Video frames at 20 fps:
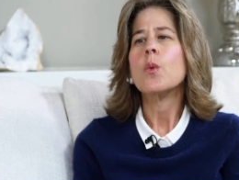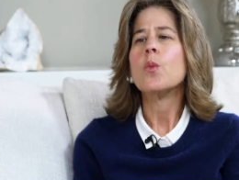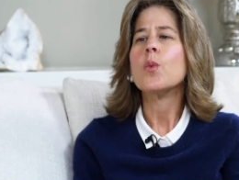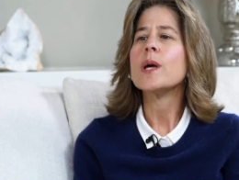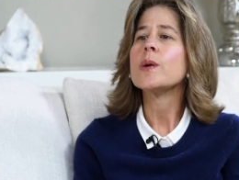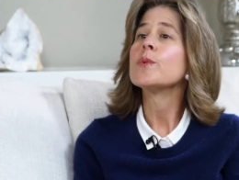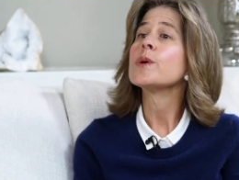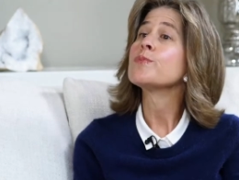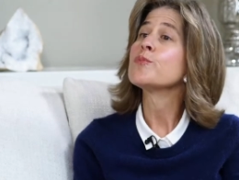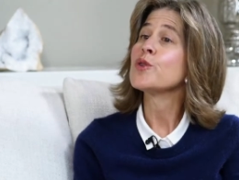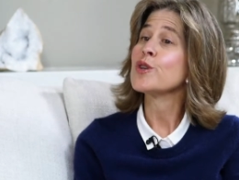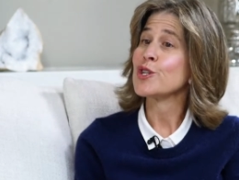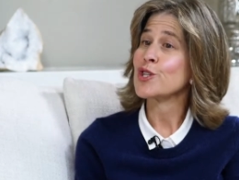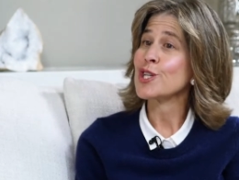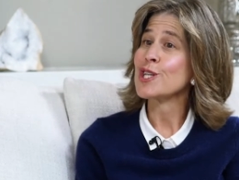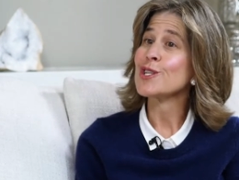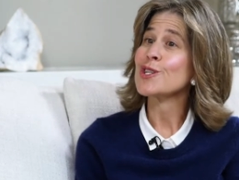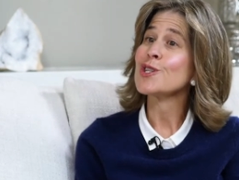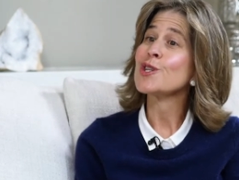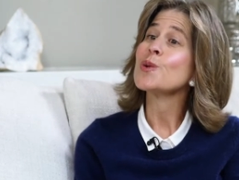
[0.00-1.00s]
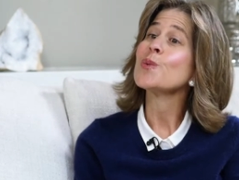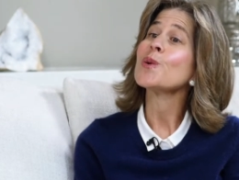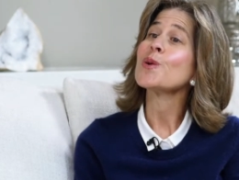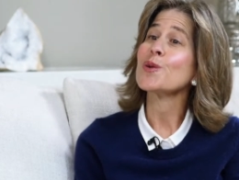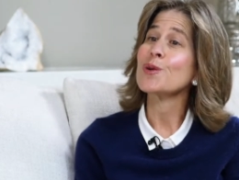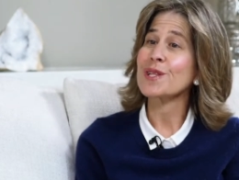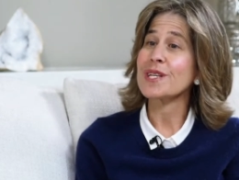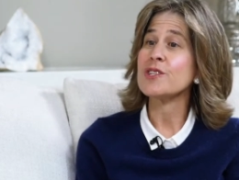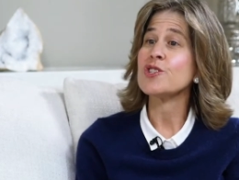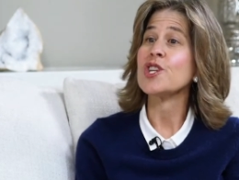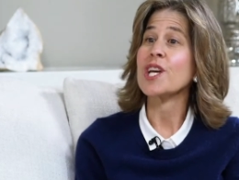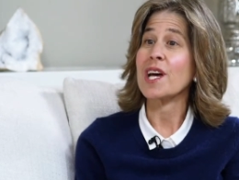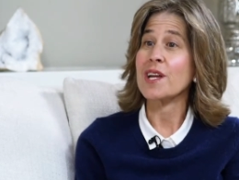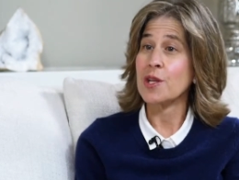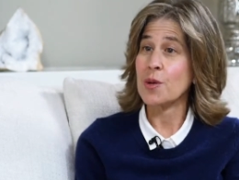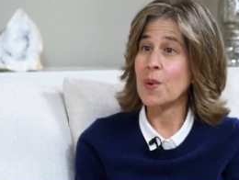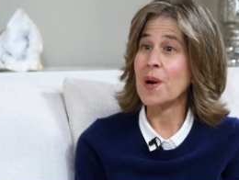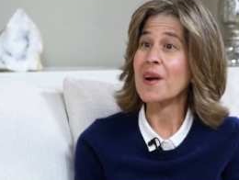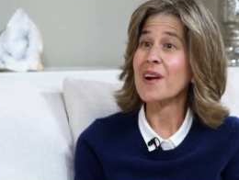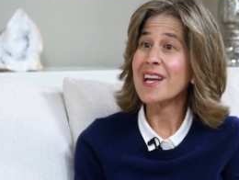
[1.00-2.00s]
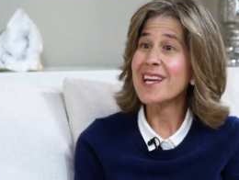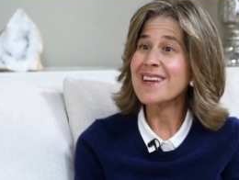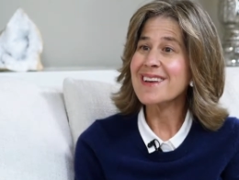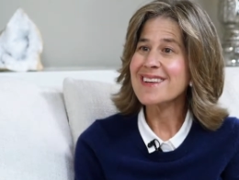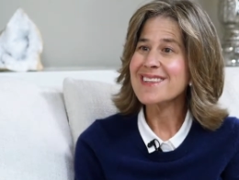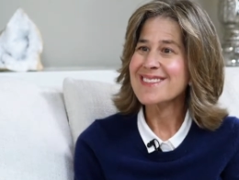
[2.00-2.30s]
we would push it to early January.